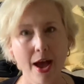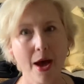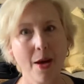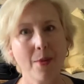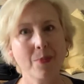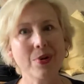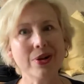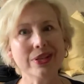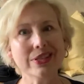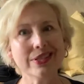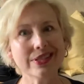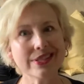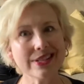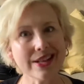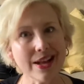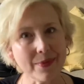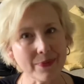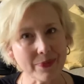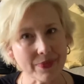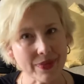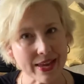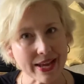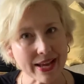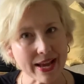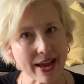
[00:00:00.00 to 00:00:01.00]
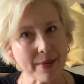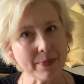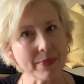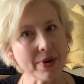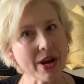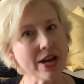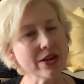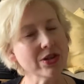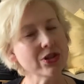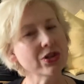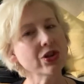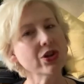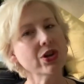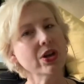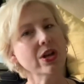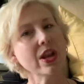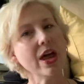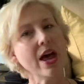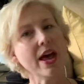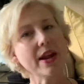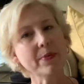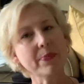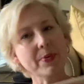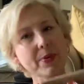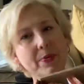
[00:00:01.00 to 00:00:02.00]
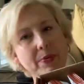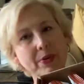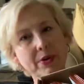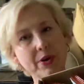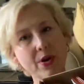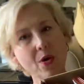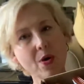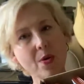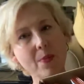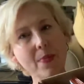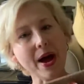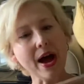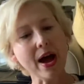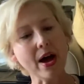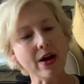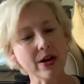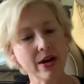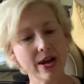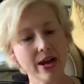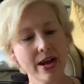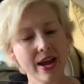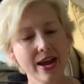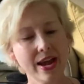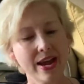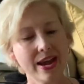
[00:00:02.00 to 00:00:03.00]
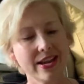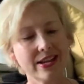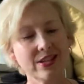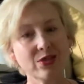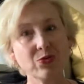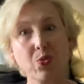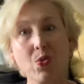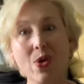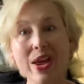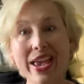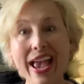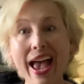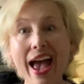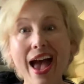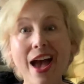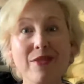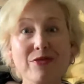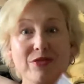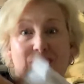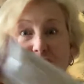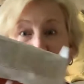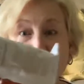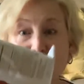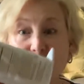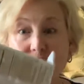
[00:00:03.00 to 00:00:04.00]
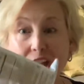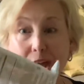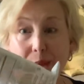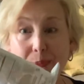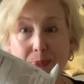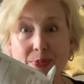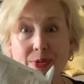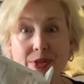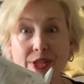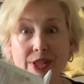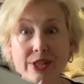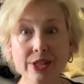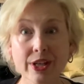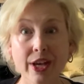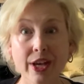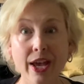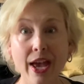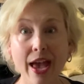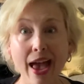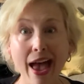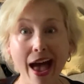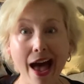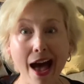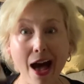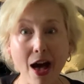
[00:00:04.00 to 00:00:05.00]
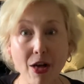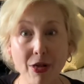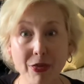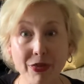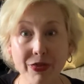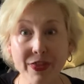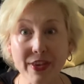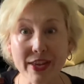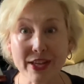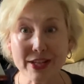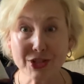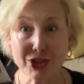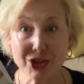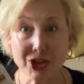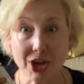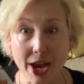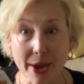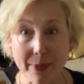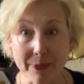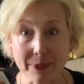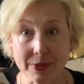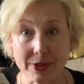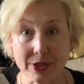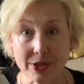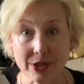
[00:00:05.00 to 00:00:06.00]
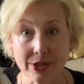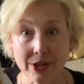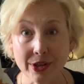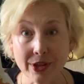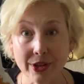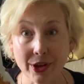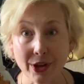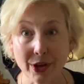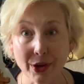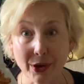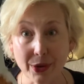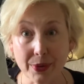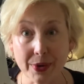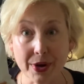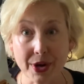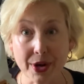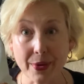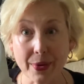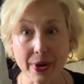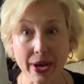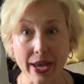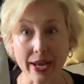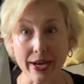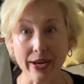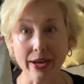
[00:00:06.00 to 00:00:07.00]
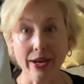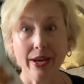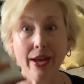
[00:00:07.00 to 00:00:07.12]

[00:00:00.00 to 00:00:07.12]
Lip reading: But something I'm not sure a lot of people know about is we have chips, healthy chips. Who knew it?